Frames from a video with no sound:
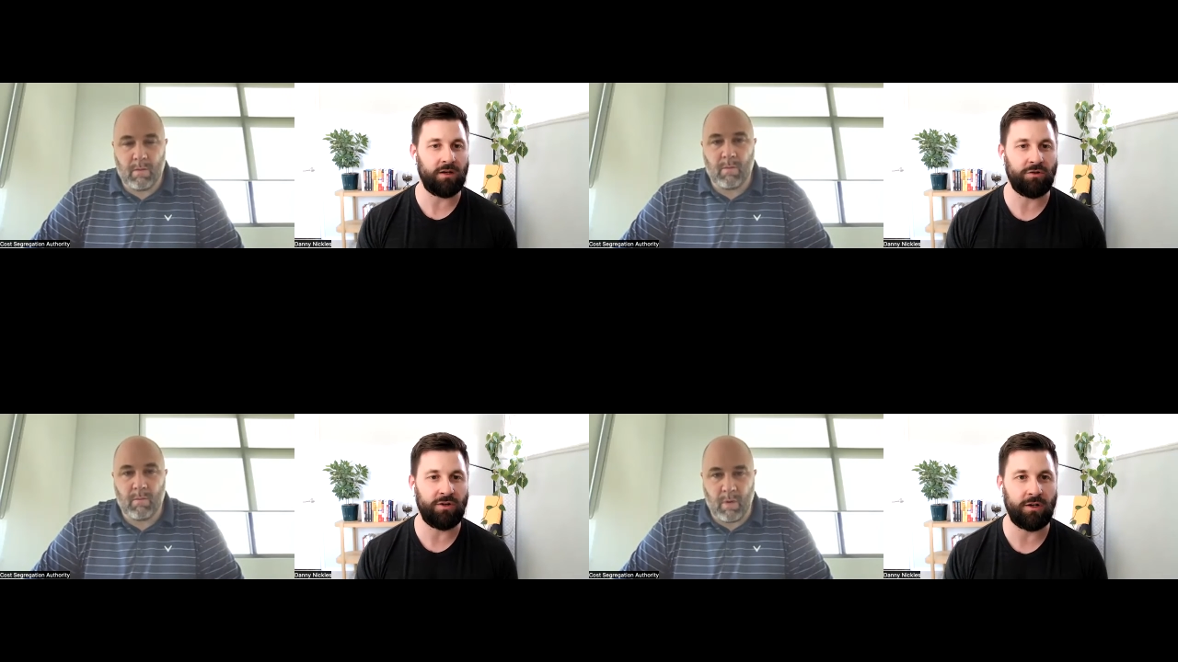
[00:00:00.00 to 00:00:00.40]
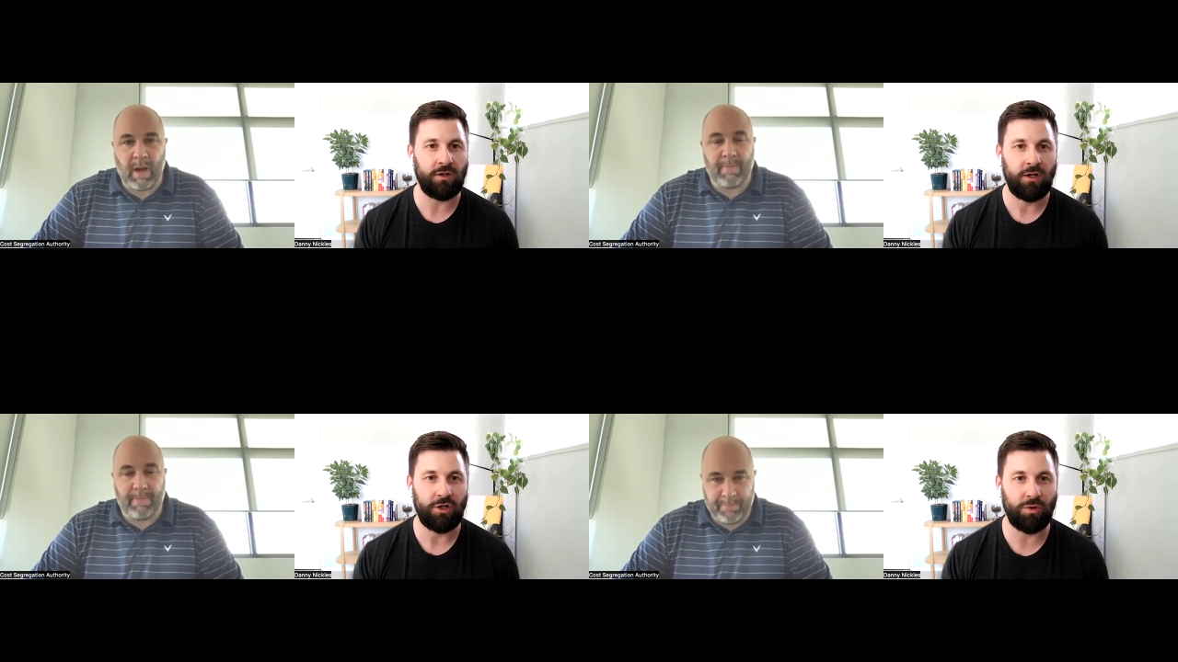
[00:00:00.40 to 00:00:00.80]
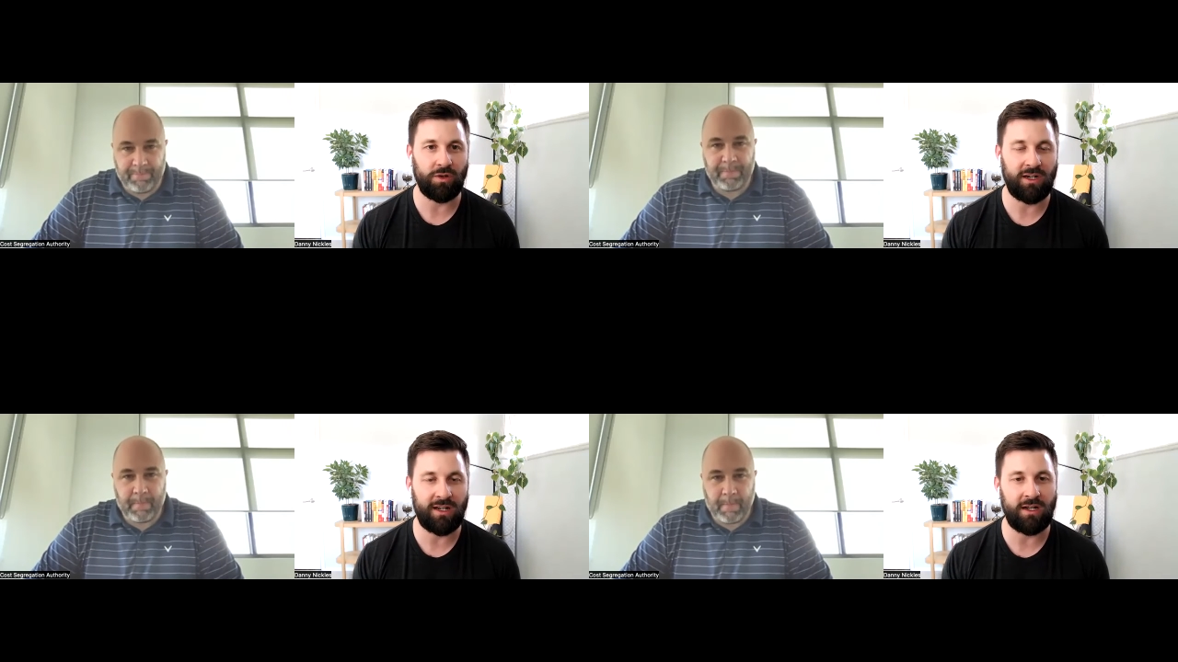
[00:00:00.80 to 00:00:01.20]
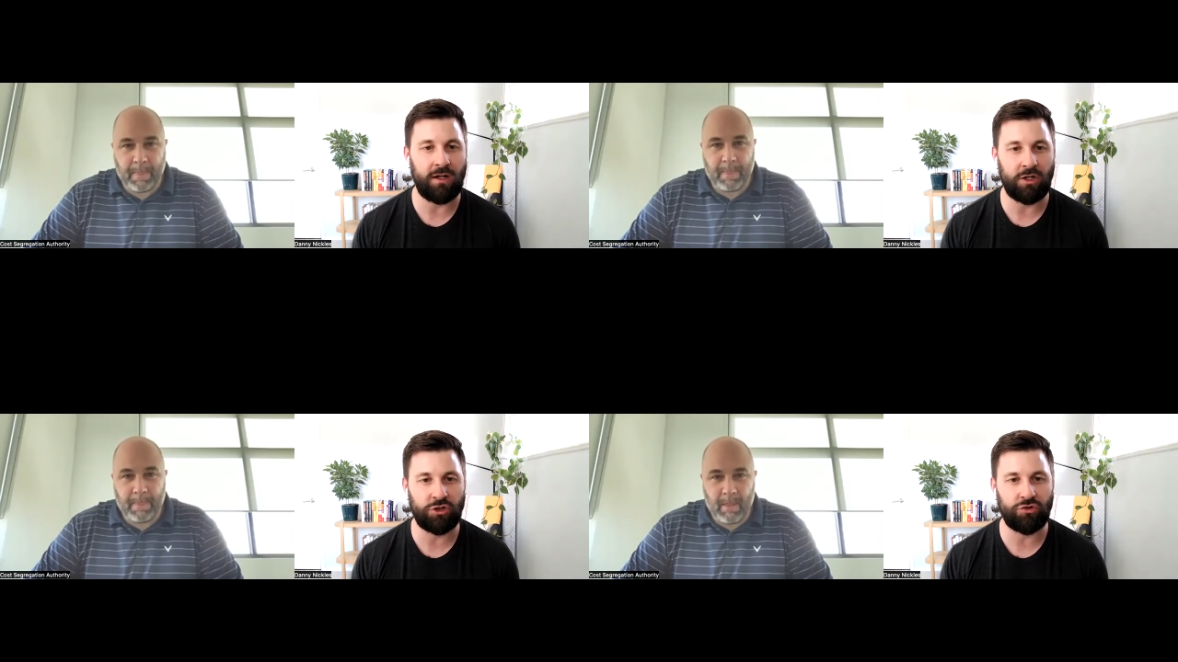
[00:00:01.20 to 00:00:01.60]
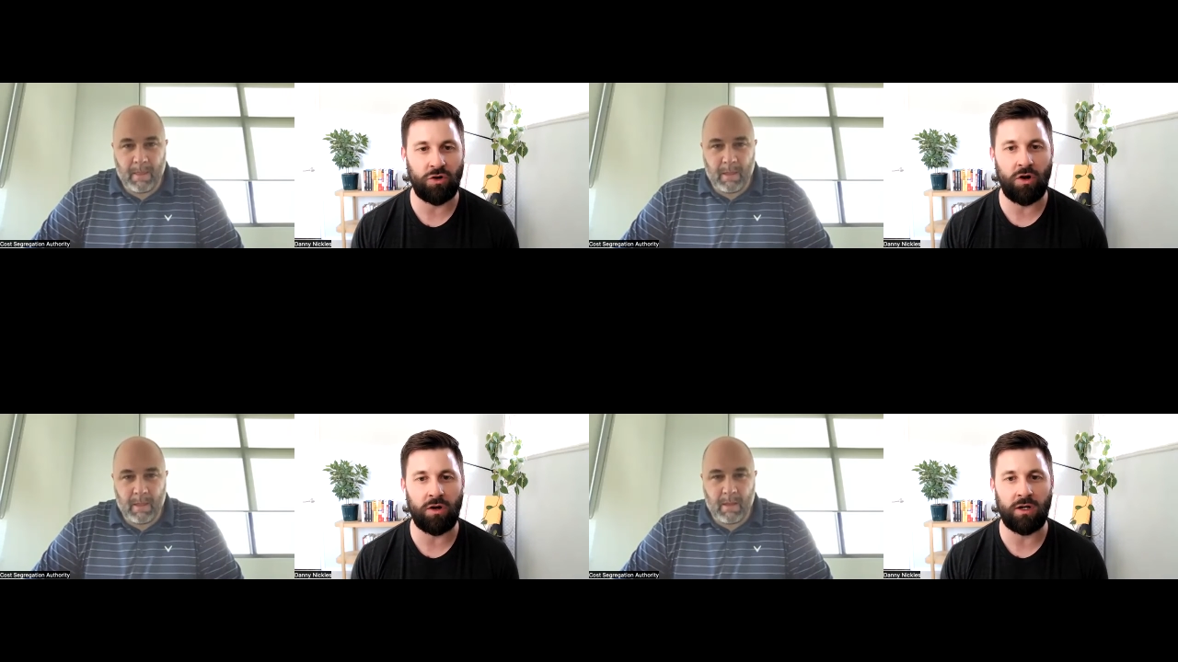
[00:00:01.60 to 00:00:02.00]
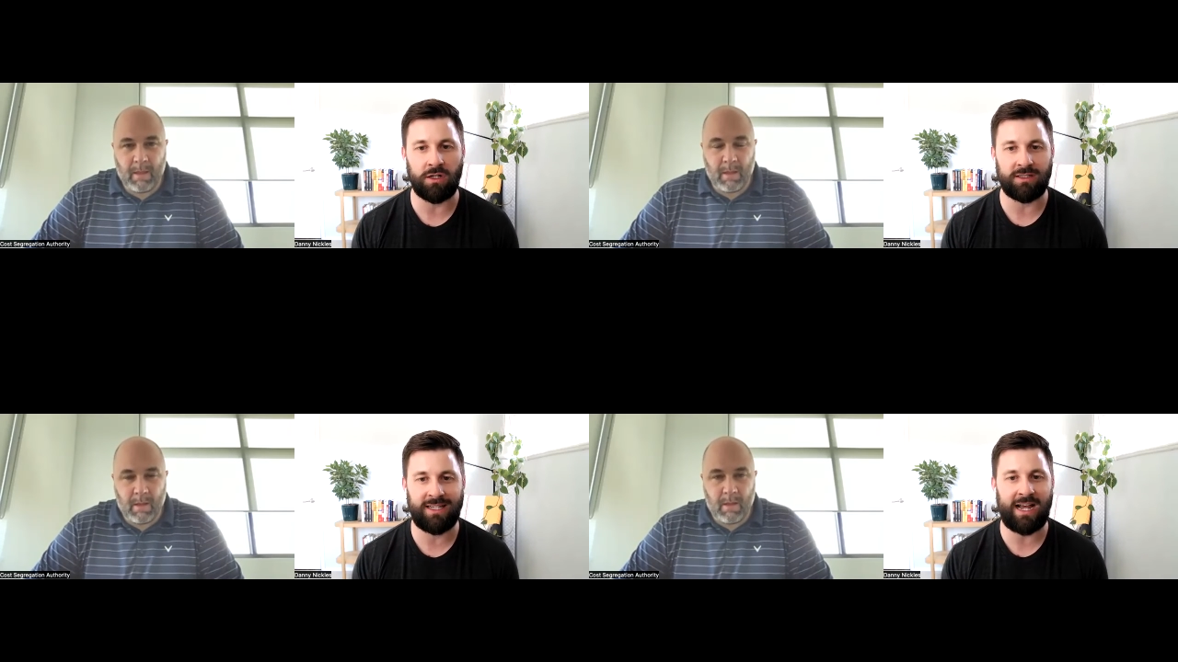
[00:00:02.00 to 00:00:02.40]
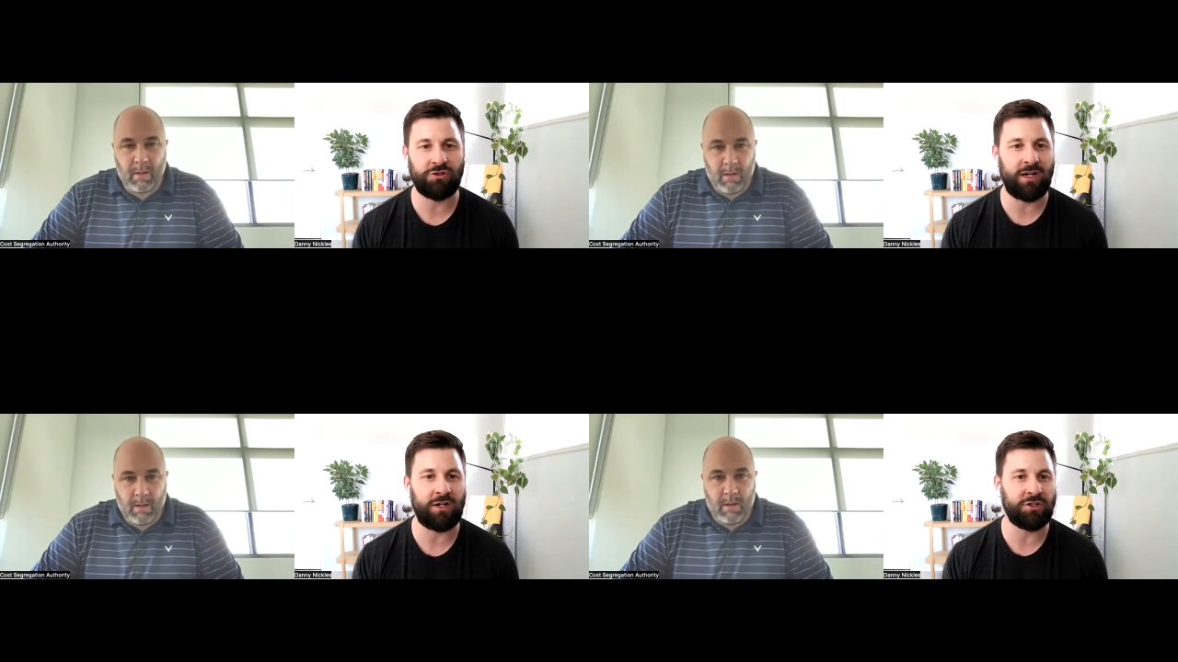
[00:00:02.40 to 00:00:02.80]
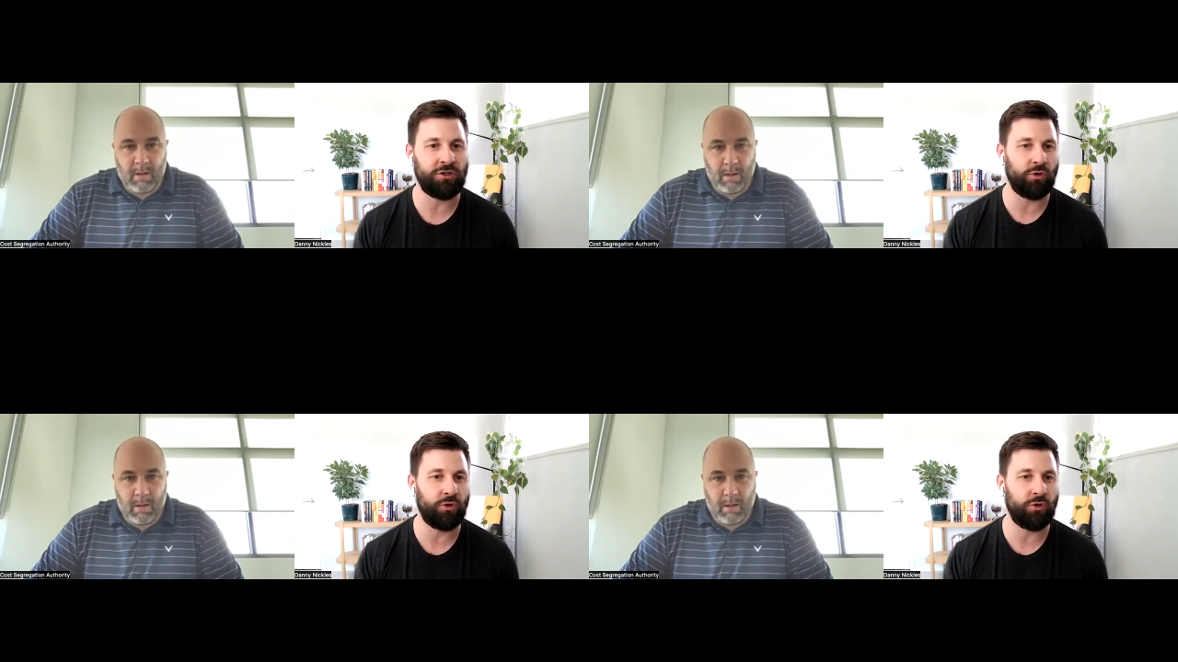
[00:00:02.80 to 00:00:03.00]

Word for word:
Speaker 1: You need, you're really going to need a strong tax strategist in